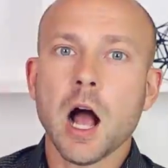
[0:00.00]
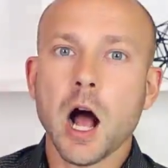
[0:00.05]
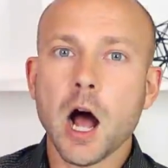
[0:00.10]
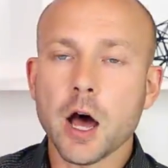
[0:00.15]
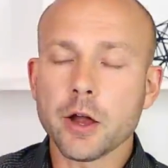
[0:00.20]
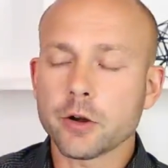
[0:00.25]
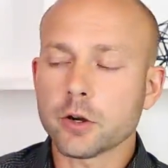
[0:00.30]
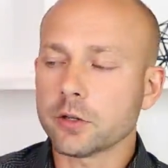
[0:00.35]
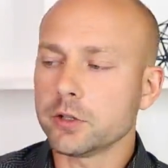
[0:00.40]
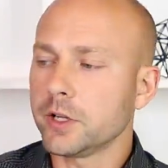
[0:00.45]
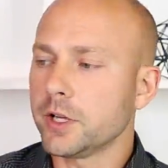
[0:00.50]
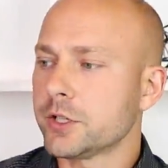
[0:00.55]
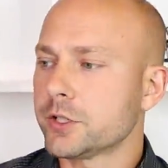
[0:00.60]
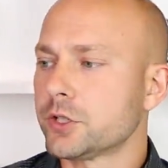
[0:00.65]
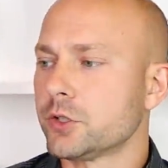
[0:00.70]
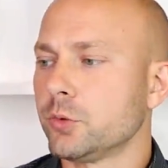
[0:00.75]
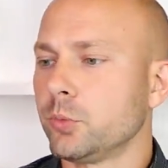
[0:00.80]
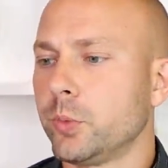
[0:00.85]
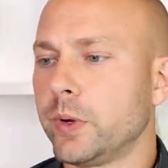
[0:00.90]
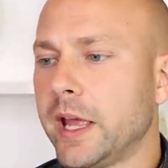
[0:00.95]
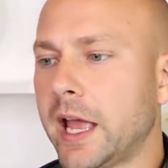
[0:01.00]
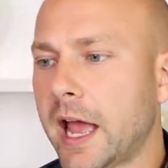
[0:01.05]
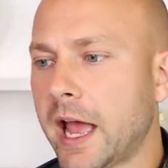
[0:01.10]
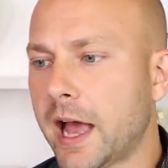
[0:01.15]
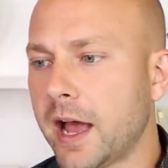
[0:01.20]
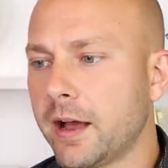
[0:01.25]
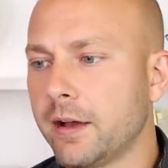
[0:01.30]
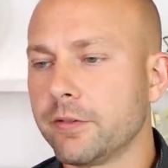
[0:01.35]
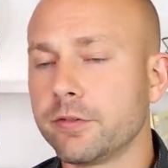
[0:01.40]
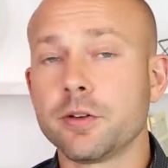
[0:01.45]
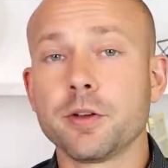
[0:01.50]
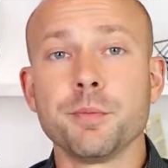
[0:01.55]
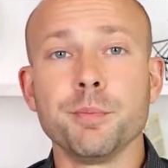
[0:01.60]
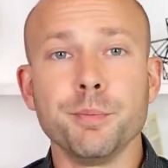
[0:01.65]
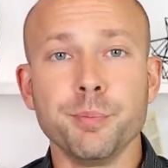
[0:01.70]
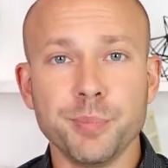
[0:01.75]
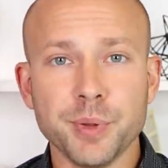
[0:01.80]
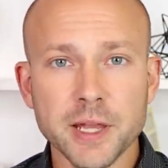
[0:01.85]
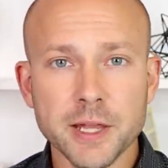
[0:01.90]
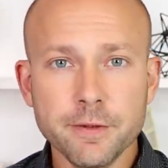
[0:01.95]
On our list, we have
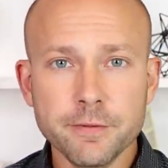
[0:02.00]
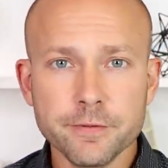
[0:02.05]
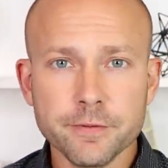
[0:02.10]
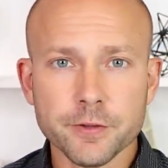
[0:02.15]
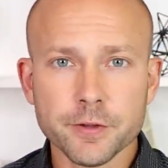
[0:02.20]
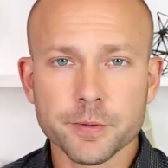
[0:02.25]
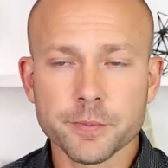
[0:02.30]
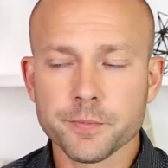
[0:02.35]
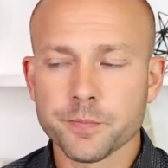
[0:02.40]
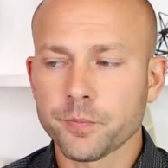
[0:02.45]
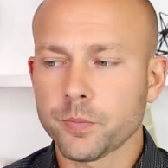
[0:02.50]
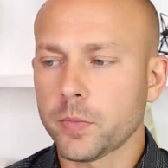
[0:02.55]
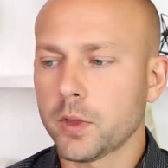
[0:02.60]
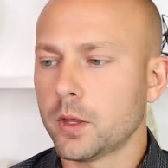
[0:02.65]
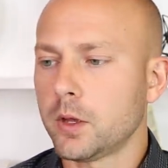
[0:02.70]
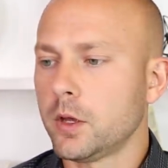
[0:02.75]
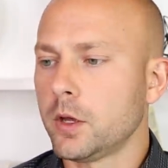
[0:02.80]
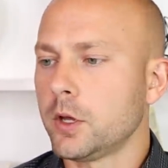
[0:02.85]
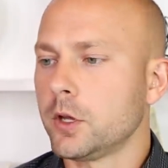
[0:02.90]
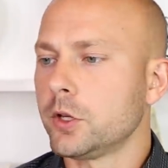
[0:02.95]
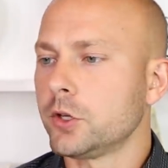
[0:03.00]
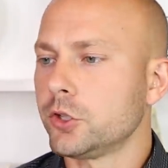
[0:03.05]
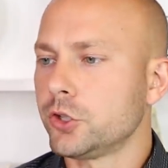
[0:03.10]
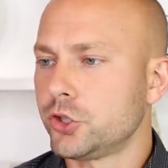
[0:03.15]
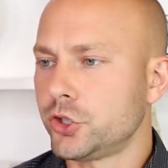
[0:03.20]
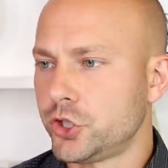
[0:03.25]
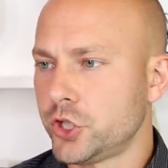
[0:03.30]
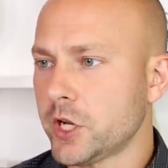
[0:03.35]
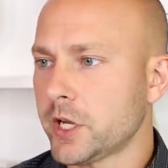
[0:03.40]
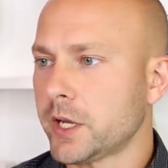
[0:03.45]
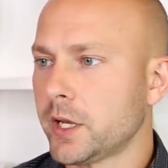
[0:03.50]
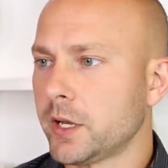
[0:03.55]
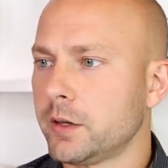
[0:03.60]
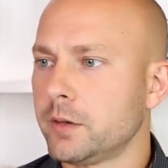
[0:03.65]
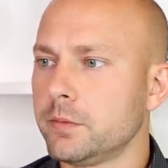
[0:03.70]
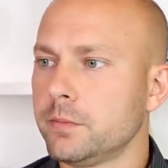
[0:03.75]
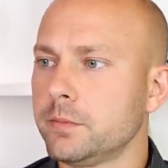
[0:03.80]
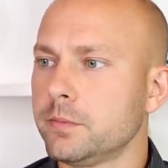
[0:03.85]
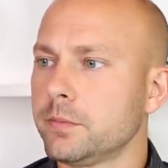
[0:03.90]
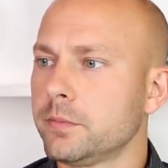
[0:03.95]
beef,
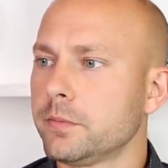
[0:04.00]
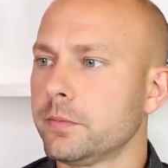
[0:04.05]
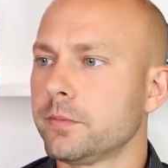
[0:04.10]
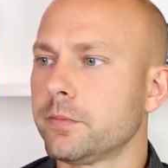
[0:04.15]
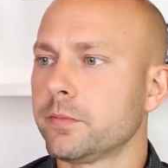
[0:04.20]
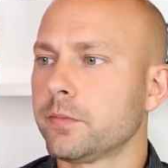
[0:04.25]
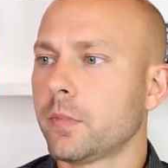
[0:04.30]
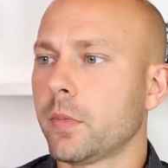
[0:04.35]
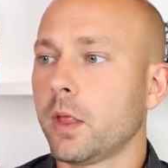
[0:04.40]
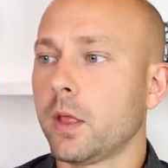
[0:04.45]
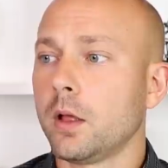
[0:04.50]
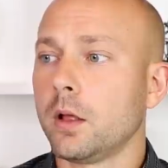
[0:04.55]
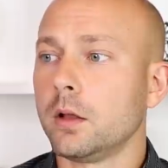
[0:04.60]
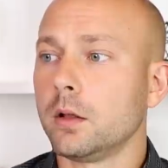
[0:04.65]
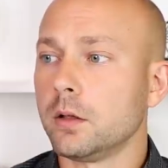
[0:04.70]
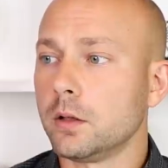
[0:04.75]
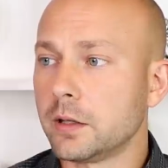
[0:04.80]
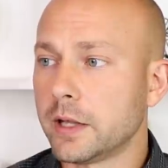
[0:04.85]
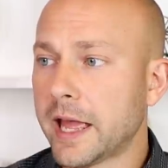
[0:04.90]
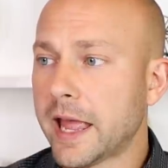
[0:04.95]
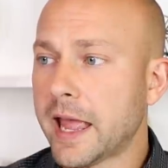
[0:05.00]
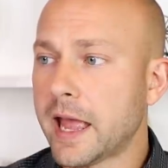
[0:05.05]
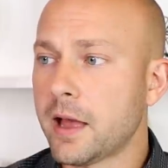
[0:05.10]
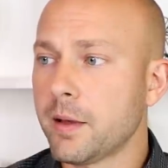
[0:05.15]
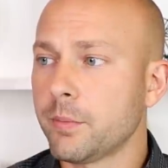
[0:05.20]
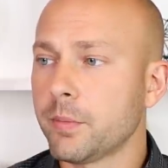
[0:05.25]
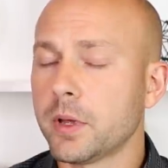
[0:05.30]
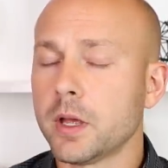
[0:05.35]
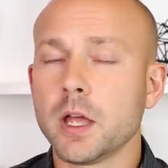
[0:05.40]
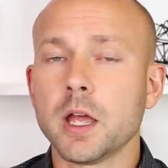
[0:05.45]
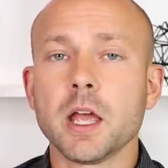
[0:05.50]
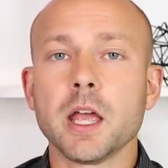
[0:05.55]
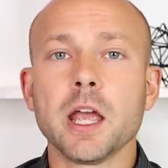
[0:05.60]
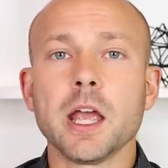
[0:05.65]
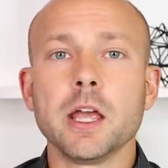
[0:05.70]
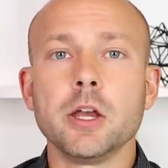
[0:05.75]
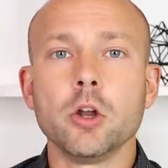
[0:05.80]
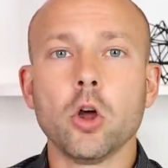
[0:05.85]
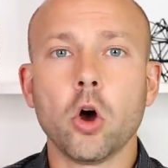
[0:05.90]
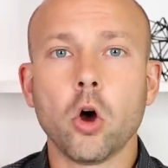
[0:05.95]
chicken, lamb,
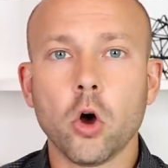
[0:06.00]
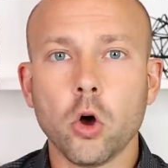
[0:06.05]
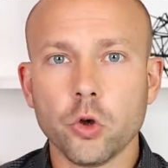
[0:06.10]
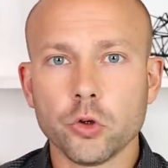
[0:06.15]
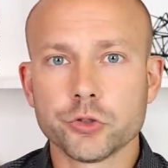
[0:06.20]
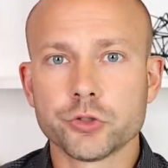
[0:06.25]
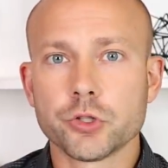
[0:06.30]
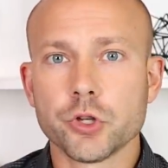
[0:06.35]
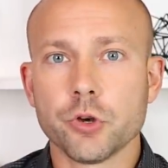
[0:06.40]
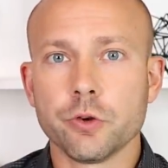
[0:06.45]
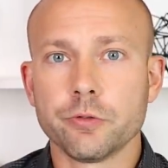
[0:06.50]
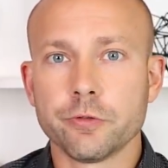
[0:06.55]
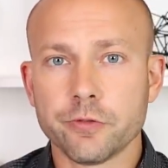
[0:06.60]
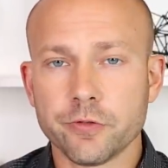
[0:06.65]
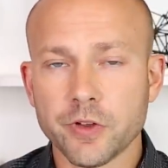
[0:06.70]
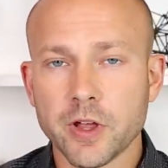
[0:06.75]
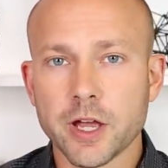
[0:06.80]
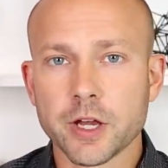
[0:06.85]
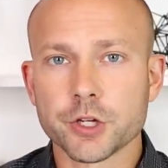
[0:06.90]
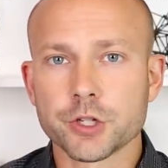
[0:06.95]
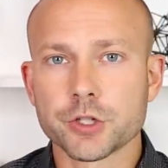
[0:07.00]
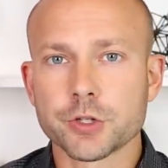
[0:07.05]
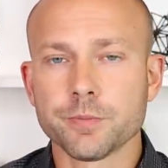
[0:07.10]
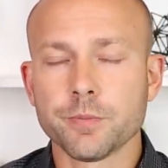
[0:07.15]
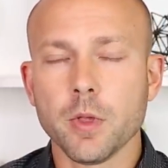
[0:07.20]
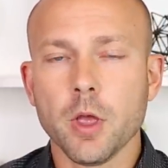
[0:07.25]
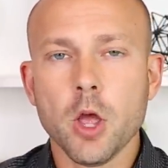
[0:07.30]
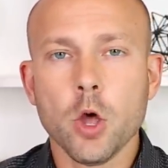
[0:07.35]
and also fish.